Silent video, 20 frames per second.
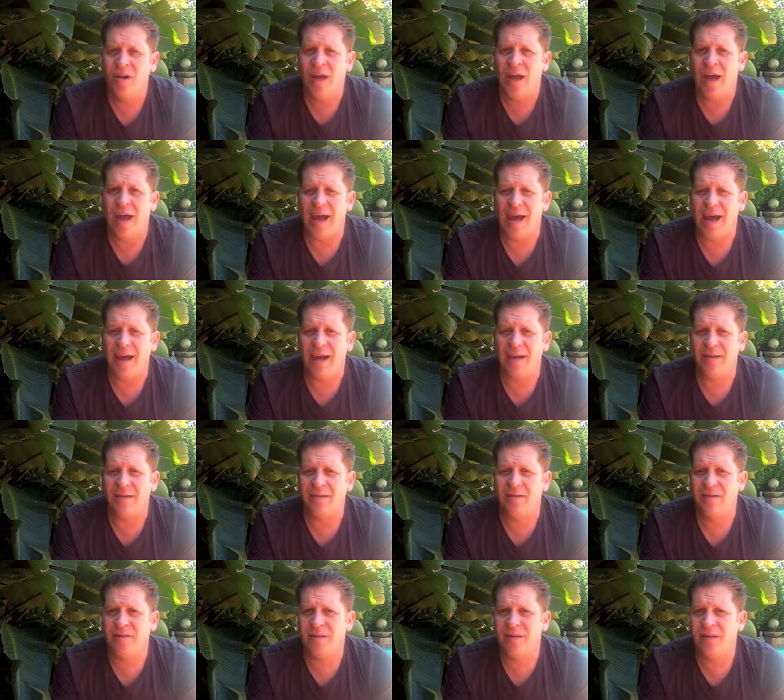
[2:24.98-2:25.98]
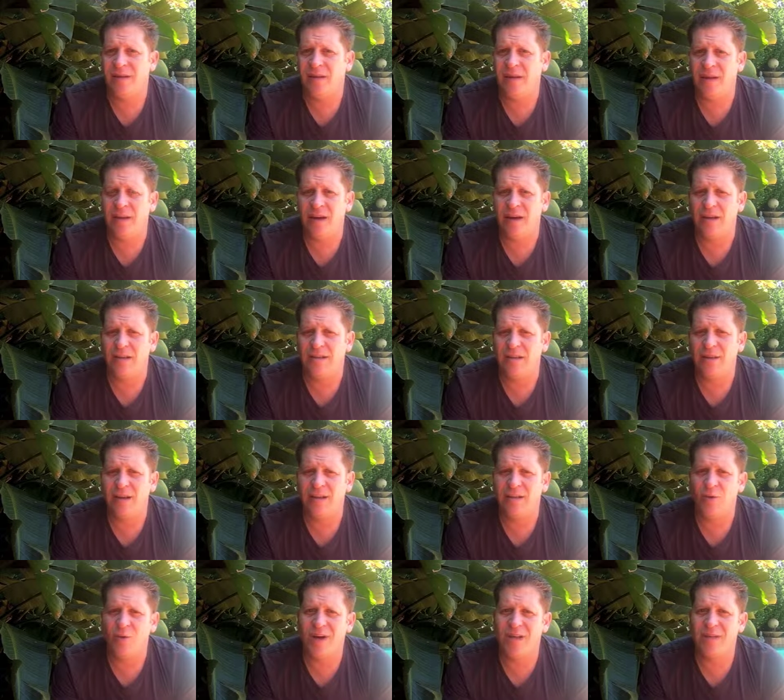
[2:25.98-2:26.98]
And, you know, it's a,
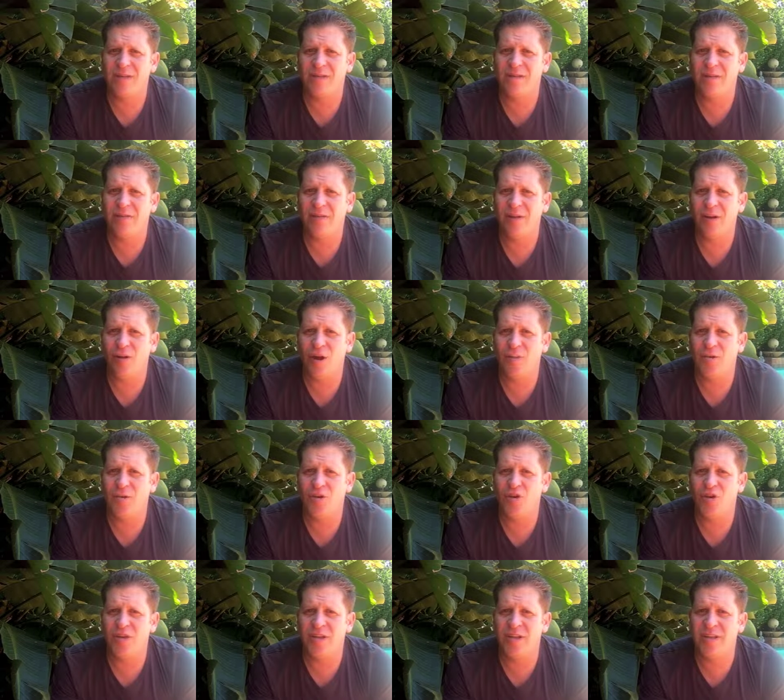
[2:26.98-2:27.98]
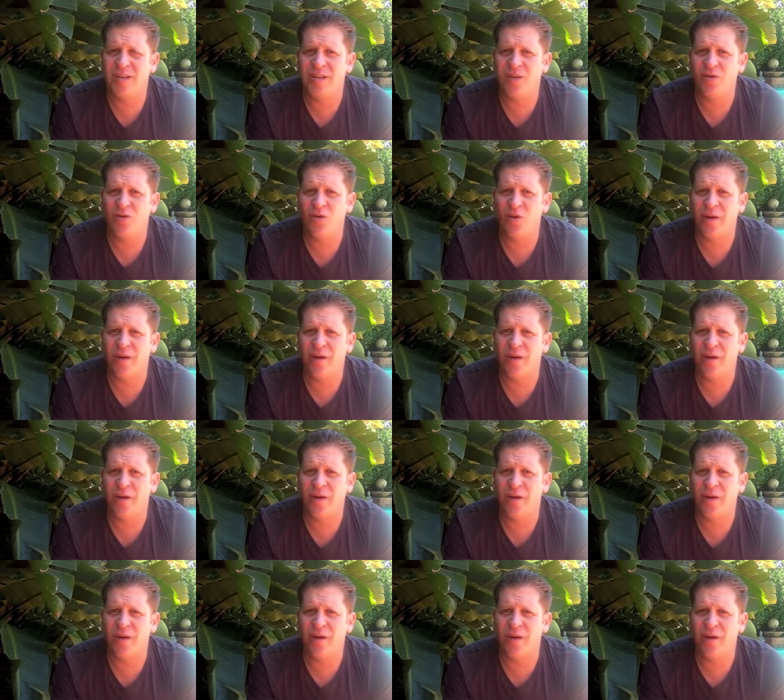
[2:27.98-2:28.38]
it's a wonderful opportunity to